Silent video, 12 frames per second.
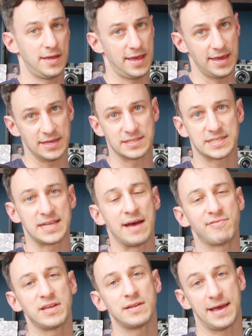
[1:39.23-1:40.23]

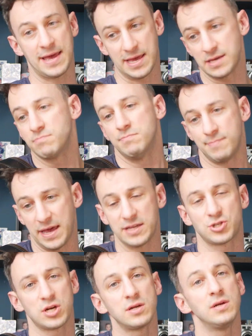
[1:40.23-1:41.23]
A7, A
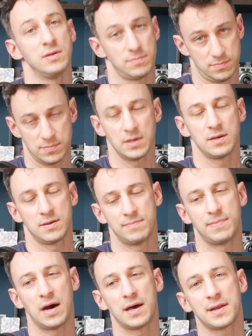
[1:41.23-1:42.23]
major,
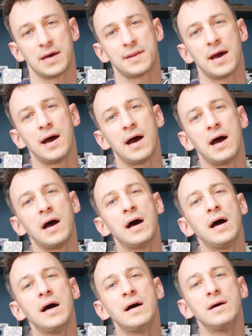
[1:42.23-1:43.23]
ba da da.